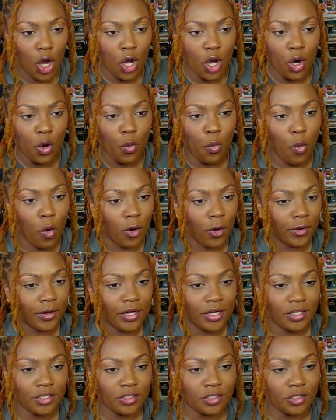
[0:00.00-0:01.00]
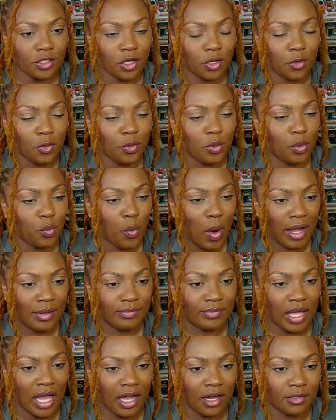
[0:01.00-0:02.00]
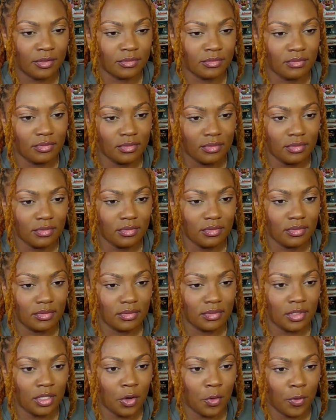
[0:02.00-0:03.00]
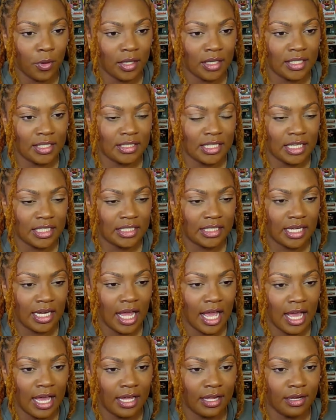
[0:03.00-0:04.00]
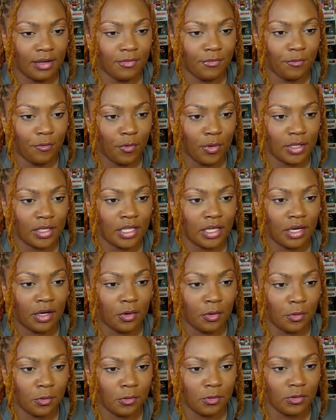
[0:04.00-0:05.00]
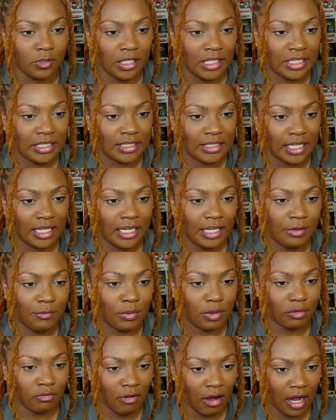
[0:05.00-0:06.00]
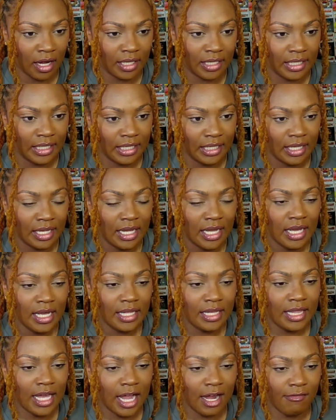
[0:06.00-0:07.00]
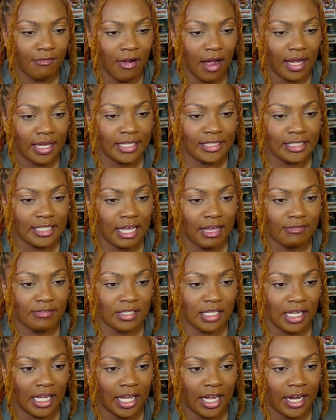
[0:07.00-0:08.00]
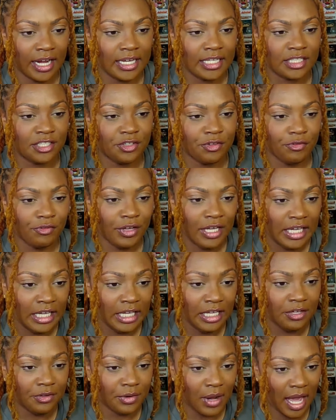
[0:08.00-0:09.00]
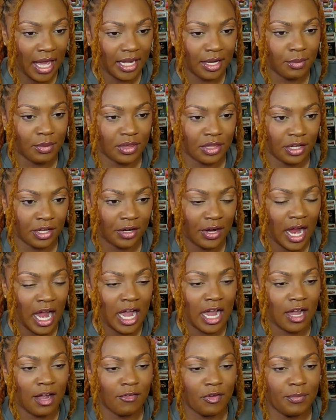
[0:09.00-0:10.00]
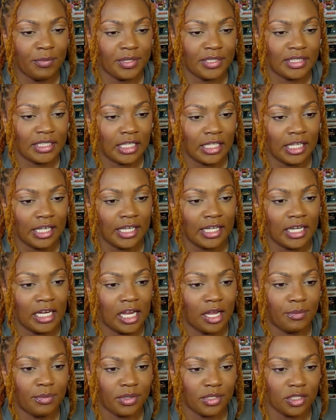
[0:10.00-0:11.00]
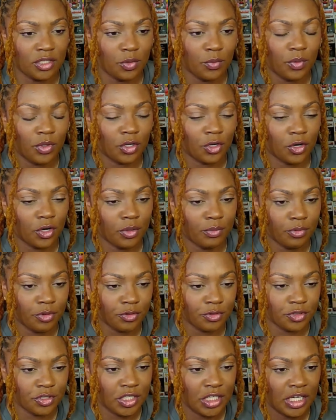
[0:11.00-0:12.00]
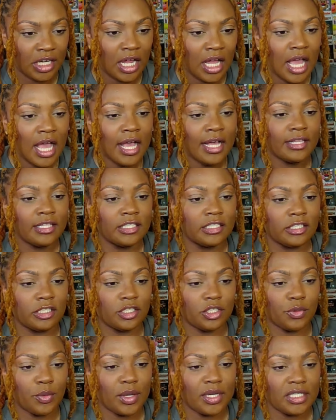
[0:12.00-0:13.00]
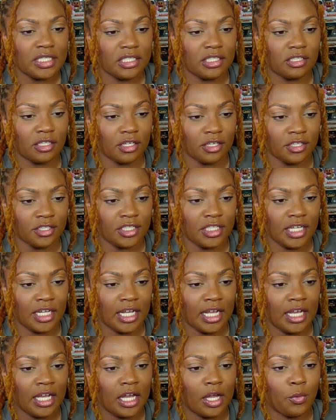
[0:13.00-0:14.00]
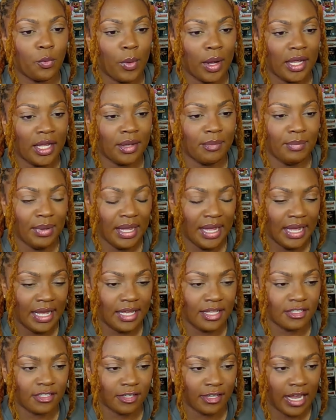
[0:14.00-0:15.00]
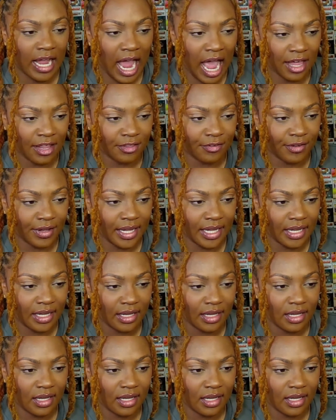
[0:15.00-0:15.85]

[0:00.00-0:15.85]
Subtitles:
warriors who were wiped out, the organization head for the holy city with Raki. There, Raki saves Claire and is reunited with her. However, Priscilla and the Abyssal One are approaching. The situation is urgent and awakened beings are gathering.